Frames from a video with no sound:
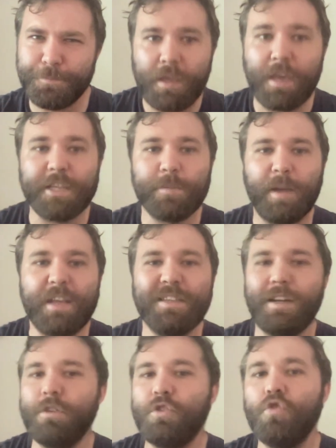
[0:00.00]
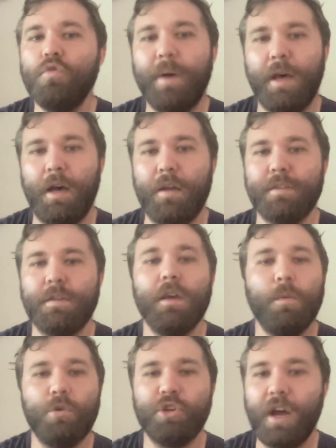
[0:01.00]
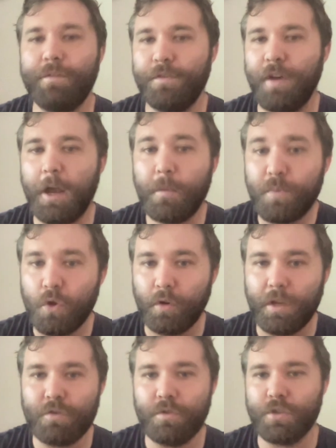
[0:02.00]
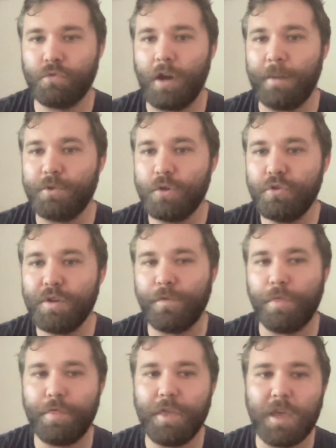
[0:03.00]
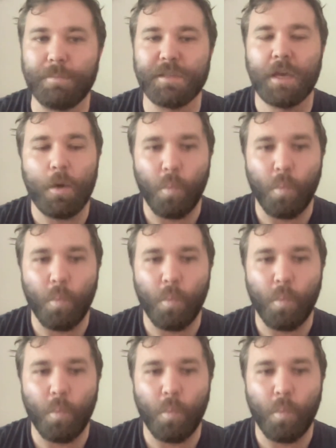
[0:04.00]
He explains it in two parts, which I have divided purely to describe two different themes